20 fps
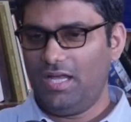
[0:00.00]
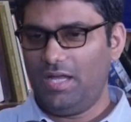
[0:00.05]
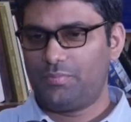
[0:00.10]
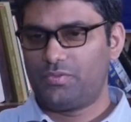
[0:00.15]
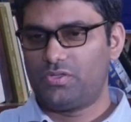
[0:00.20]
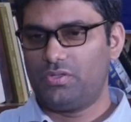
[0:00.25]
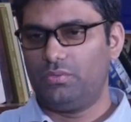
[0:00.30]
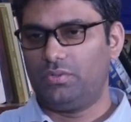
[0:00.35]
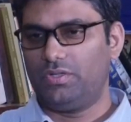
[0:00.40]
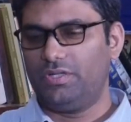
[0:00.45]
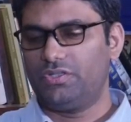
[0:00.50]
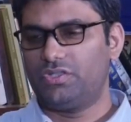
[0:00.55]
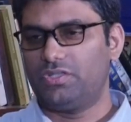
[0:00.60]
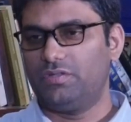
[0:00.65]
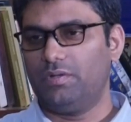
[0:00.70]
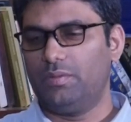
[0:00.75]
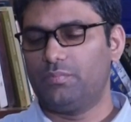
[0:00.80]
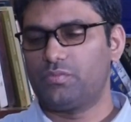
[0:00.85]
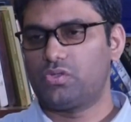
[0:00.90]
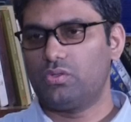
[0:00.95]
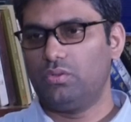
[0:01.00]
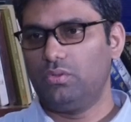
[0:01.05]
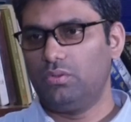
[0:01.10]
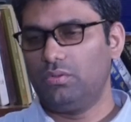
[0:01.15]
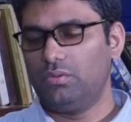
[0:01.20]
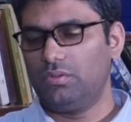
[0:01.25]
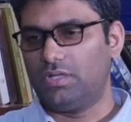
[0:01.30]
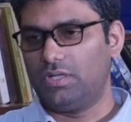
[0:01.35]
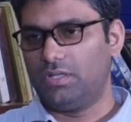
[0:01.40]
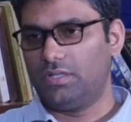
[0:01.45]
Absolutely, Shivam.
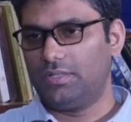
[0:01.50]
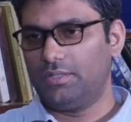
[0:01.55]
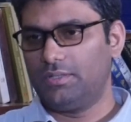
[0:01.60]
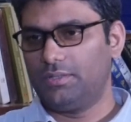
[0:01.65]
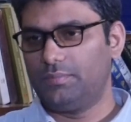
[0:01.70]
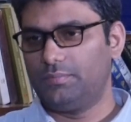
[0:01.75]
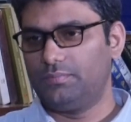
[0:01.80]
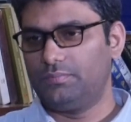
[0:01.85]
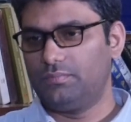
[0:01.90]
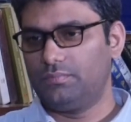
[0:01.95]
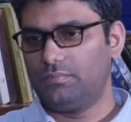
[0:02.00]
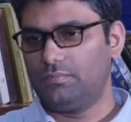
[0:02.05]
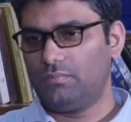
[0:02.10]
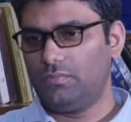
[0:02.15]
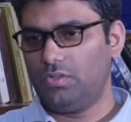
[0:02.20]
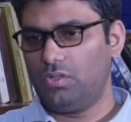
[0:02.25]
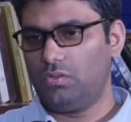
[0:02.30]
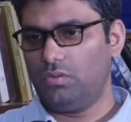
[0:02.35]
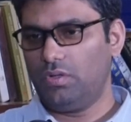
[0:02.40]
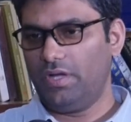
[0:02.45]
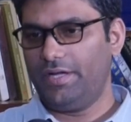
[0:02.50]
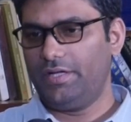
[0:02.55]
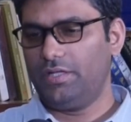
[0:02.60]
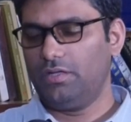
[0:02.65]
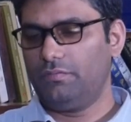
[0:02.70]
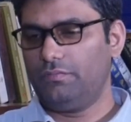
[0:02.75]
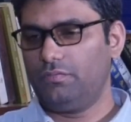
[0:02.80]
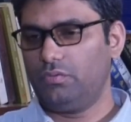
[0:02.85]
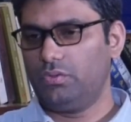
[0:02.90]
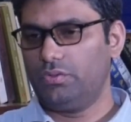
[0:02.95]
So,
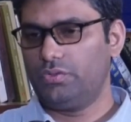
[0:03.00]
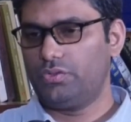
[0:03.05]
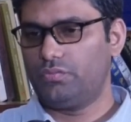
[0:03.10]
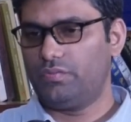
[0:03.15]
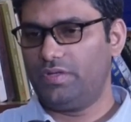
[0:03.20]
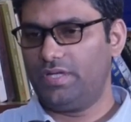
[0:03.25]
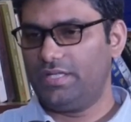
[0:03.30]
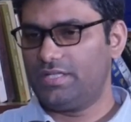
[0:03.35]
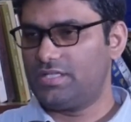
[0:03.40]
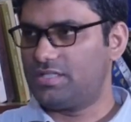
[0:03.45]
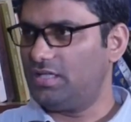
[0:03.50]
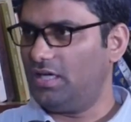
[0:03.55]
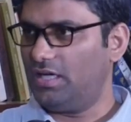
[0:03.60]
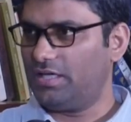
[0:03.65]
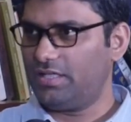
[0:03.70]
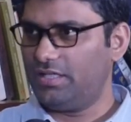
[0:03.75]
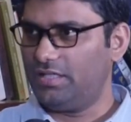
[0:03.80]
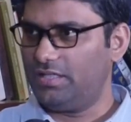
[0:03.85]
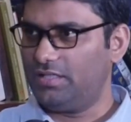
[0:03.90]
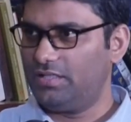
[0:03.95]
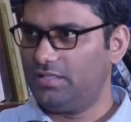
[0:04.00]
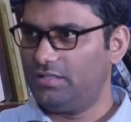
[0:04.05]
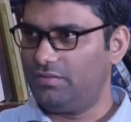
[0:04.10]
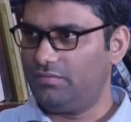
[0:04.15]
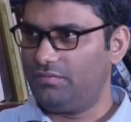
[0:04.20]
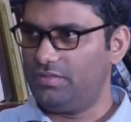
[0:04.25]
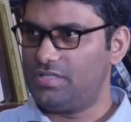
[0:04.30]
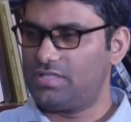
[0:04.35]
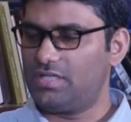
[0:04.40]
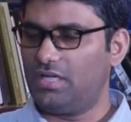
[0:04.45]
IdeaForge, when it started,
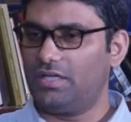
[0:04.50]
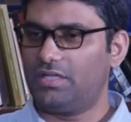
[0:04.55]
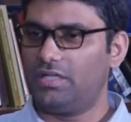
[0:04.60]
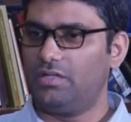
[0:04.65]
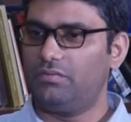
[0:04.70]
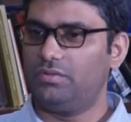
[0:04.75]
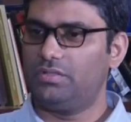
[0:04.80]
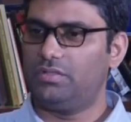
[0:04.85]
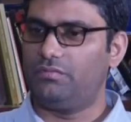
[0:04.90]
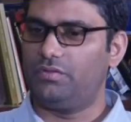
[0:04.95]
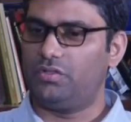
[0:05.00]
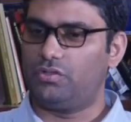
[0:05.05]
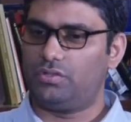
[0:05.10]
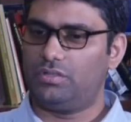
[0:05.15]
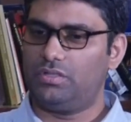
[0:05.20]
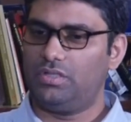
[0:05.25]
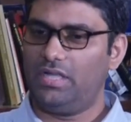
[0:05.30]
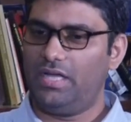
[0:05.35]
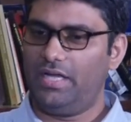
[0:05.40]
we started with the vision